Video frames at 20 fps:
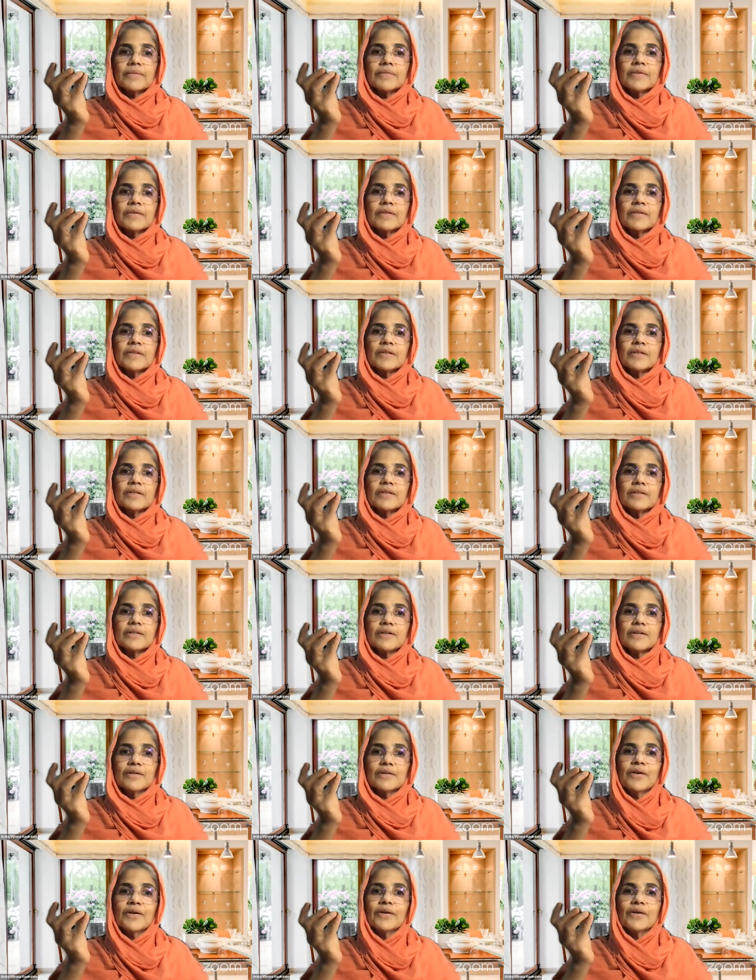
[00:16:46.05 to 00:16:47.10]
This is,
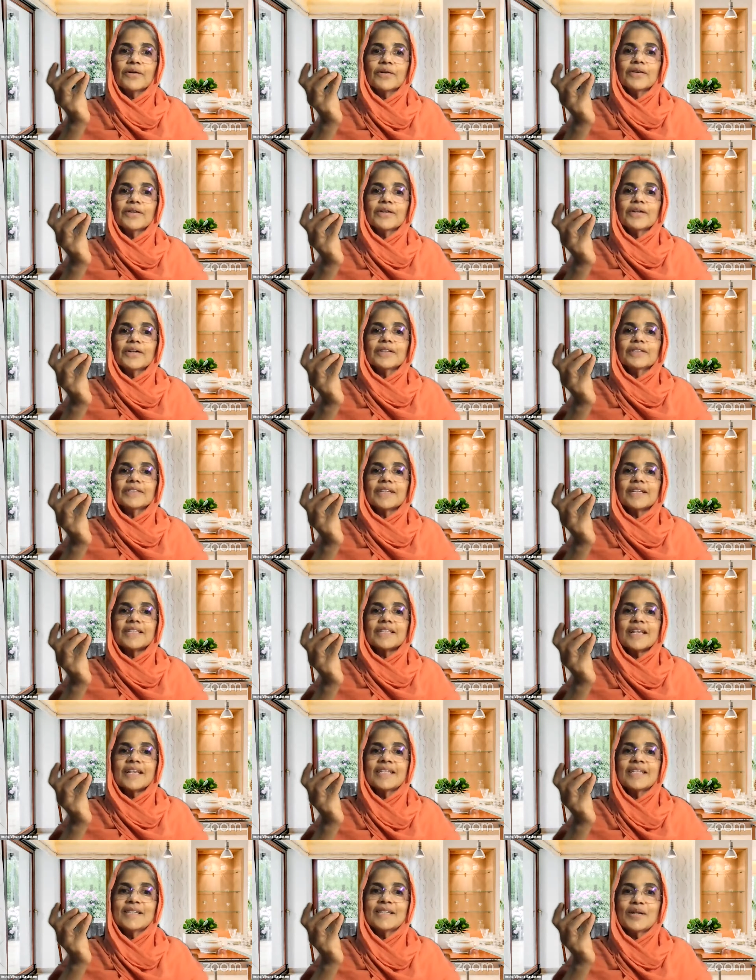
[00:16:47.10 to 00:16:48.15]
this
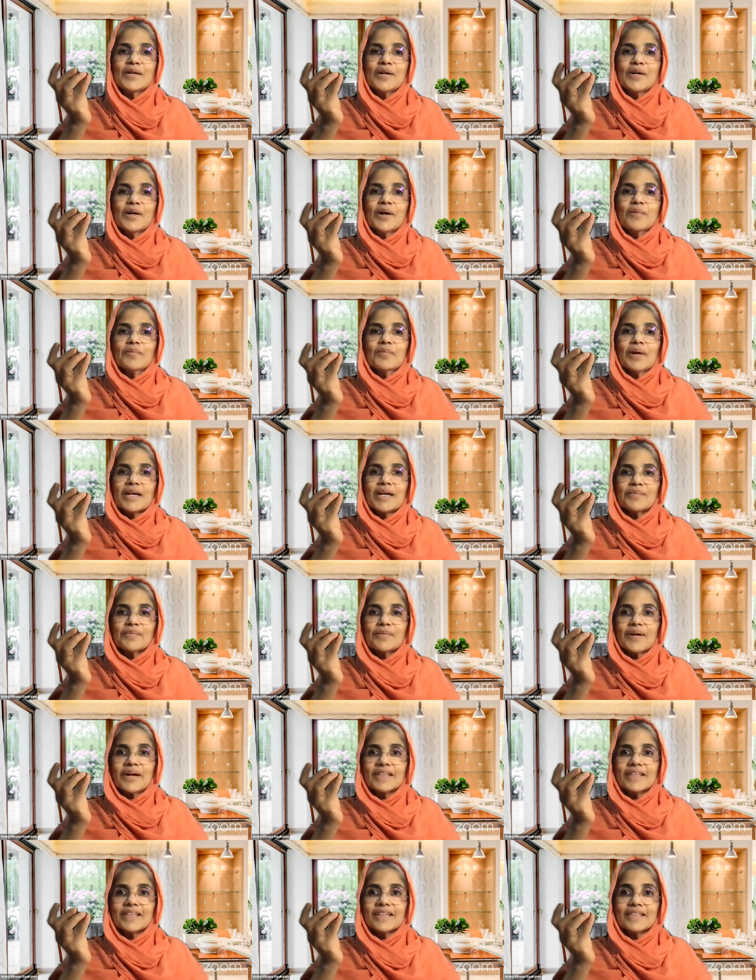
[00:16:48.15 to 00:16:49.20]
is
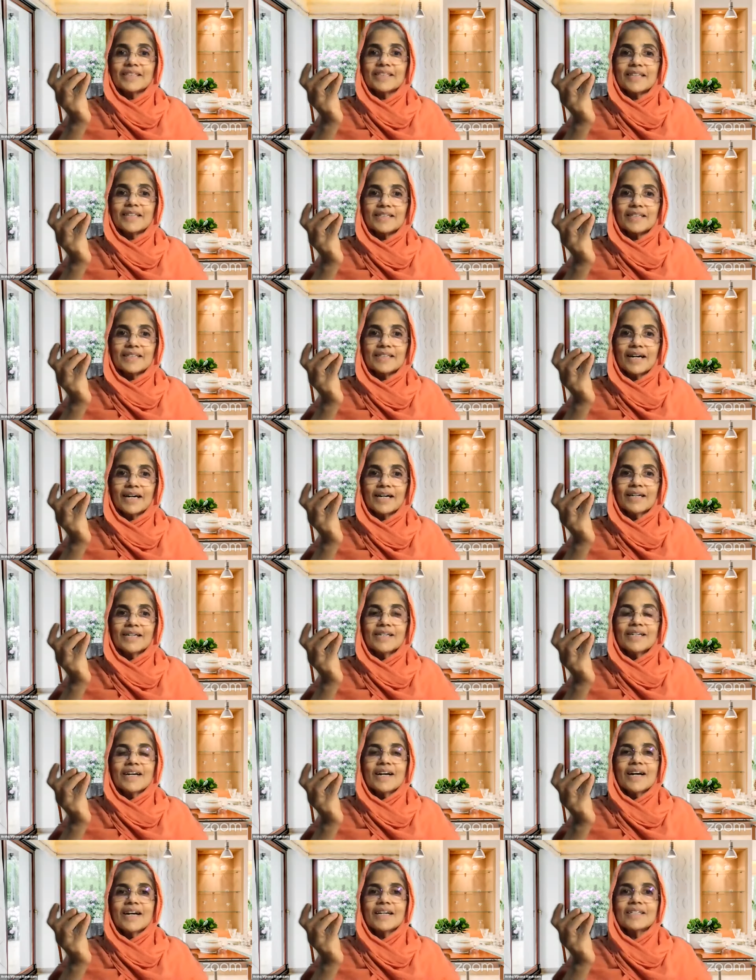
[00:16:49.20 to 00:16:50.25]
Paramarthika Satta,
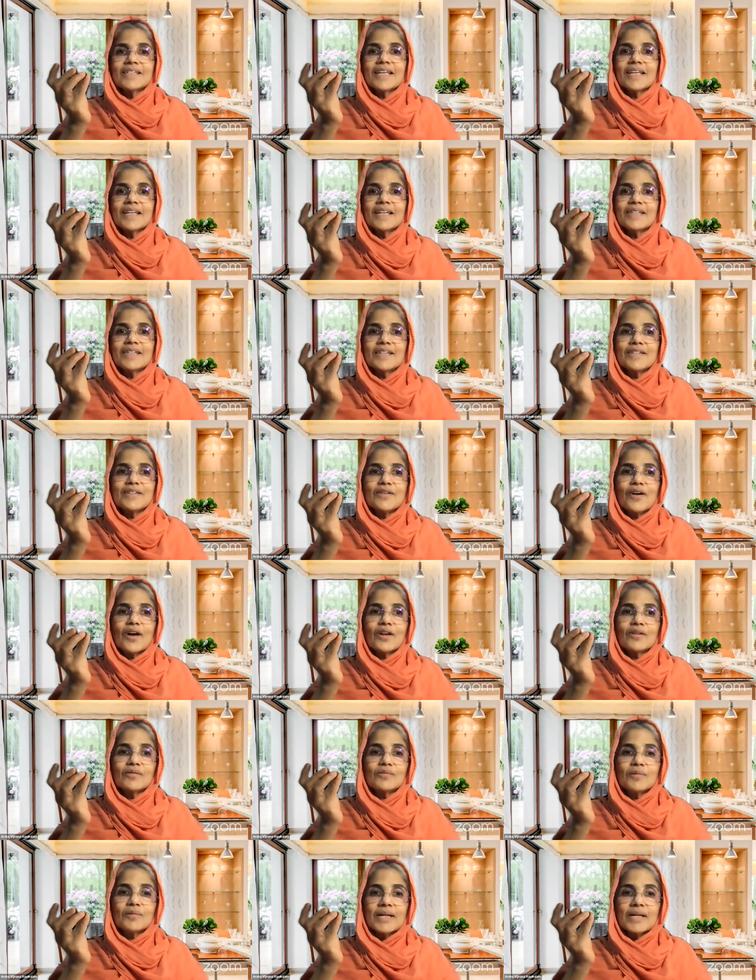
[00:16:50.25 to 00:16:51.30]
and then it's
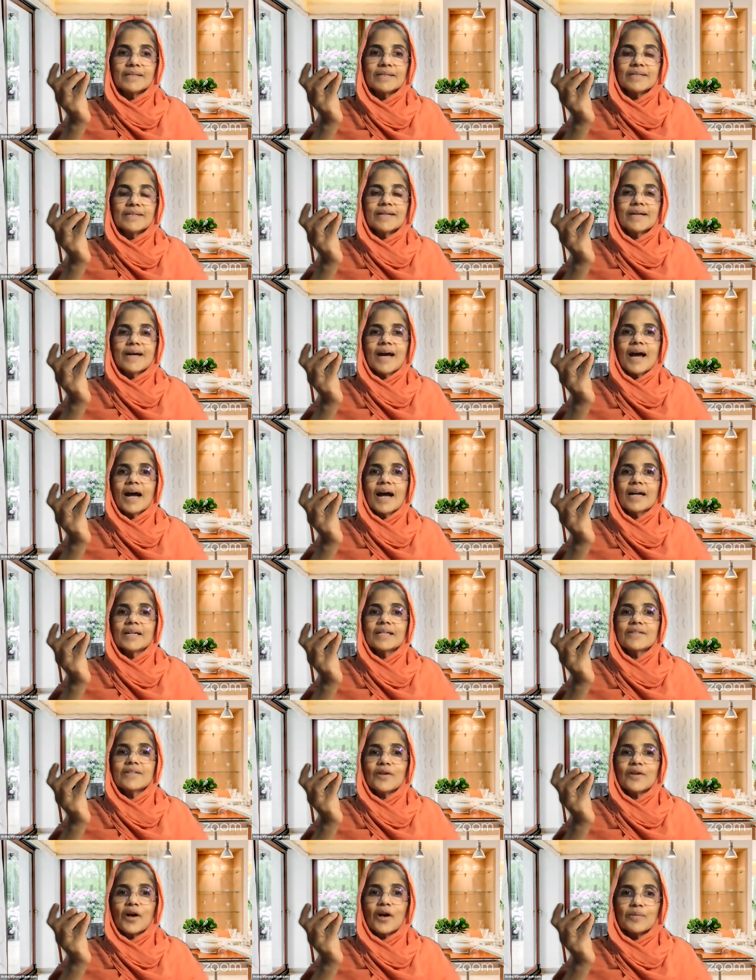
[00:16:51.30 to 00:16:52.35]
all one and
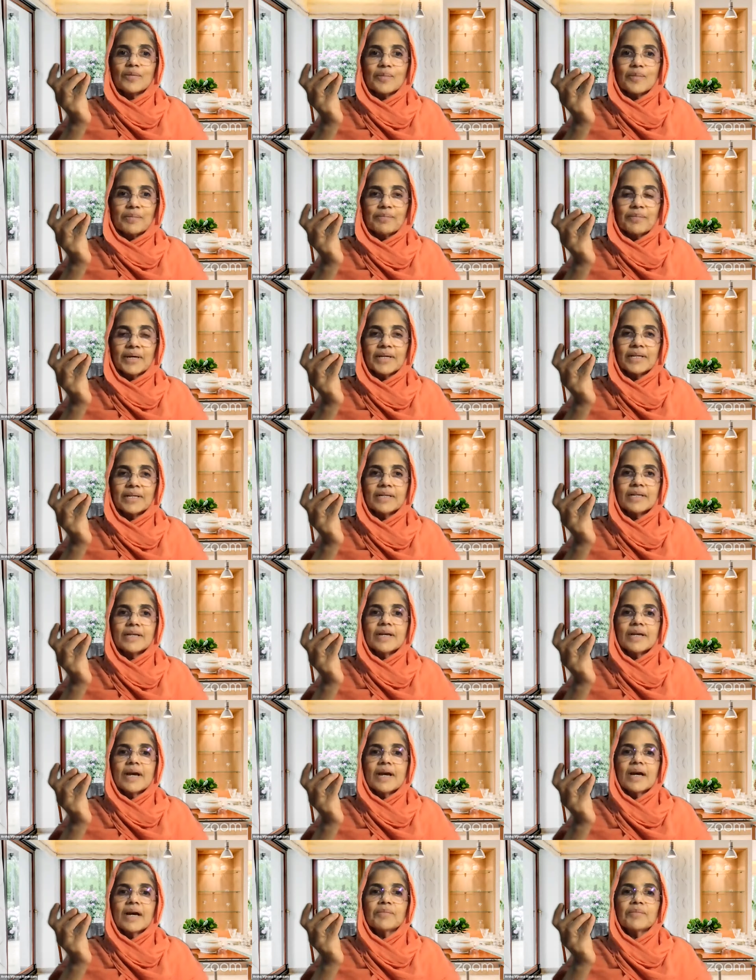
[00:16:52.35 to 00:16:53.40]
it's all Brahman.
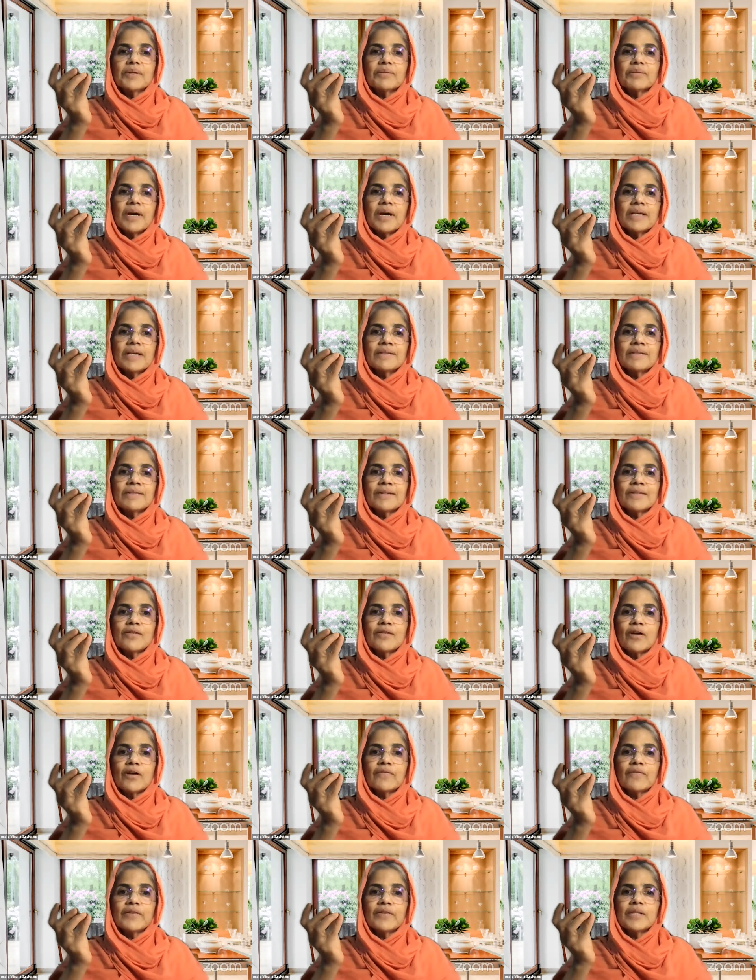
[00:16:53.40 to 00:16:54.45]
But why is it
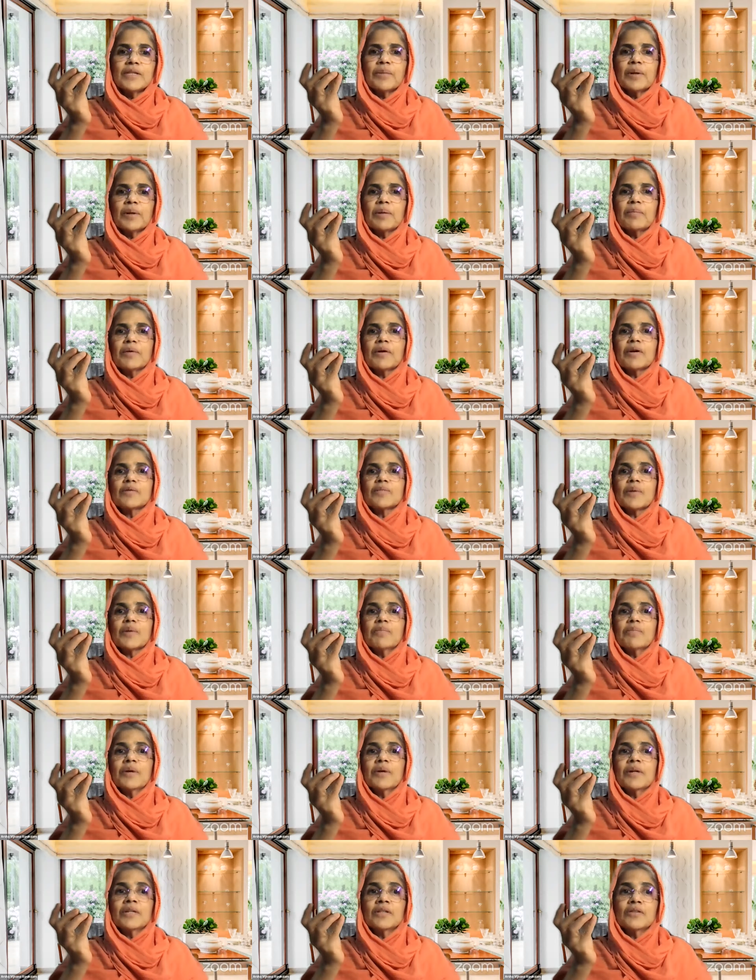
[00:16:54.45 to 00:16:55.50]
not visible? Because
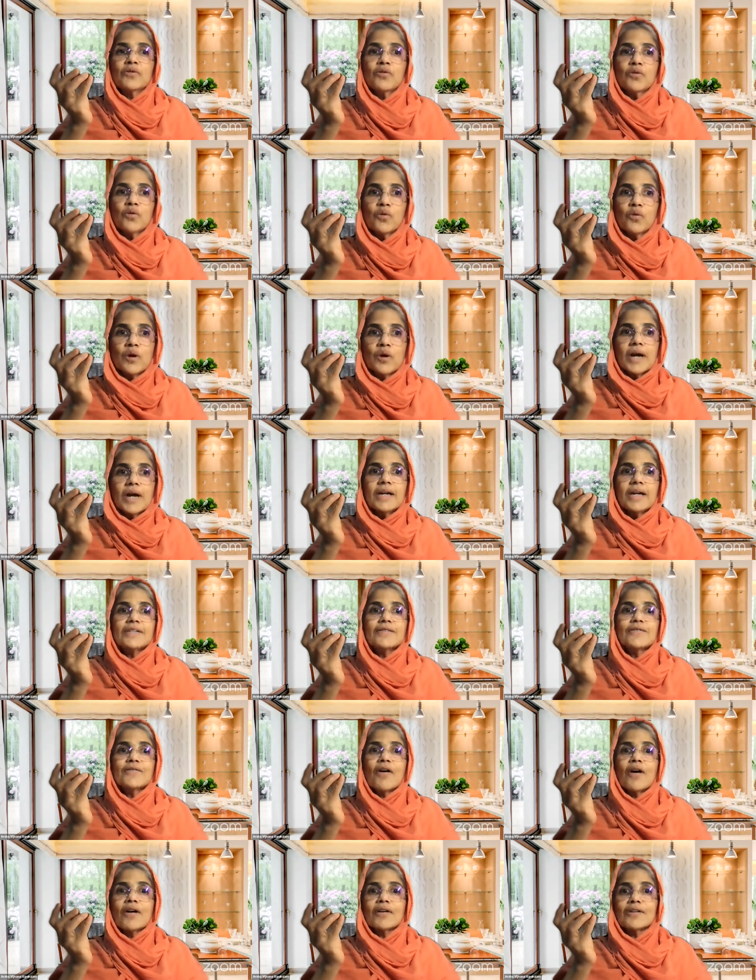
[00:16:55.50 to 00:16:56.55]
Brahman is you,
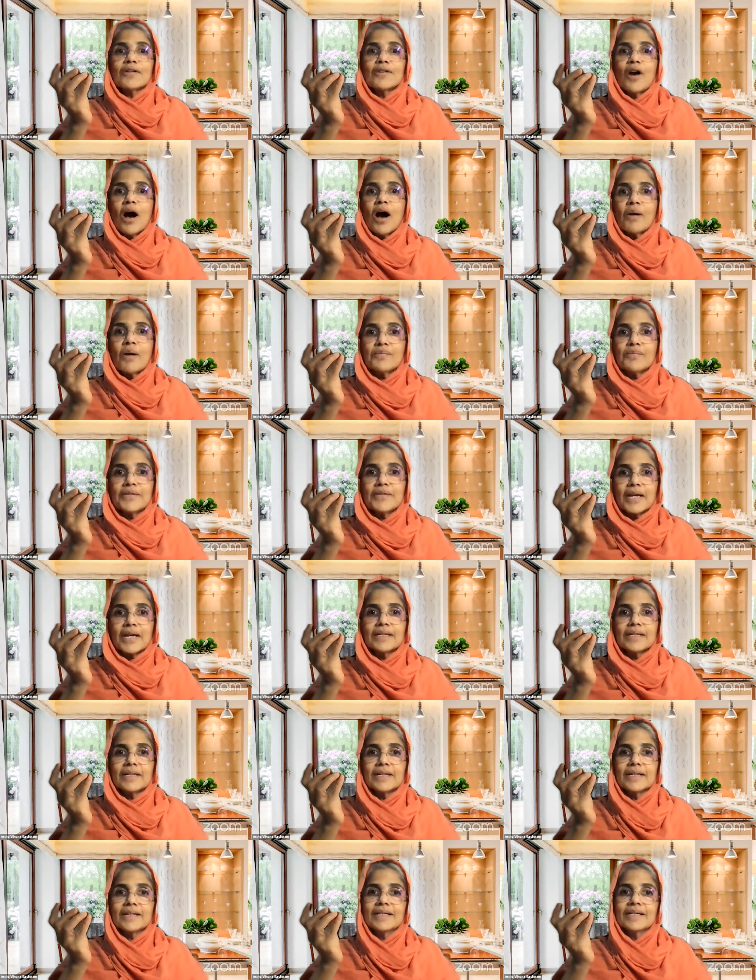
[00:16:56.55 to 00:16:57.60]
it's not an
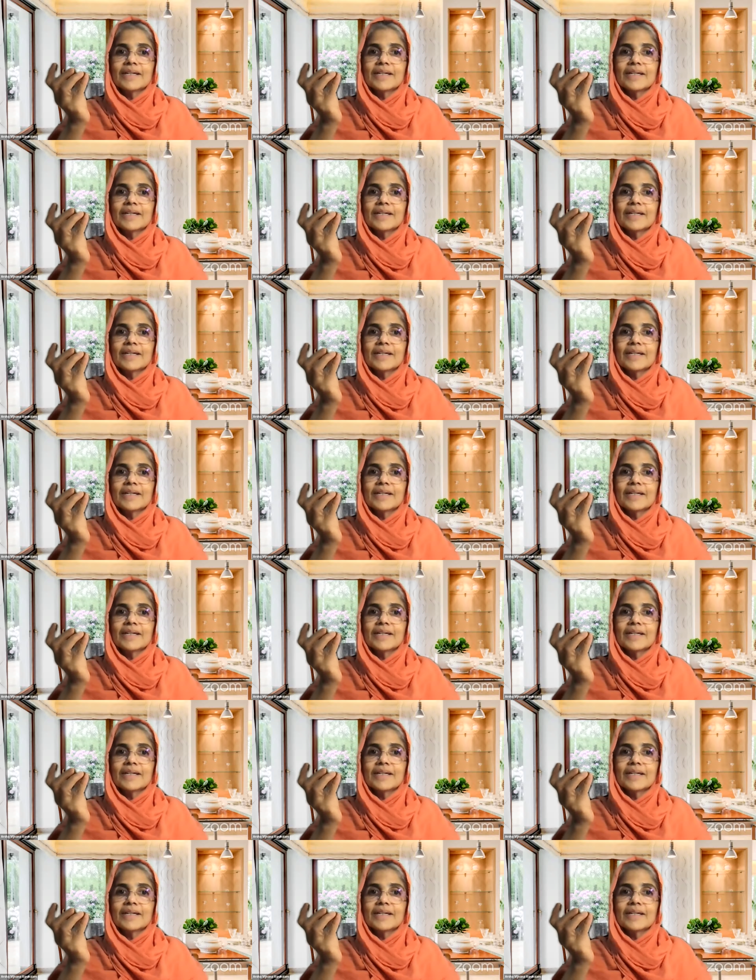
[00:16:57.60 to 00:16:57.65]
object.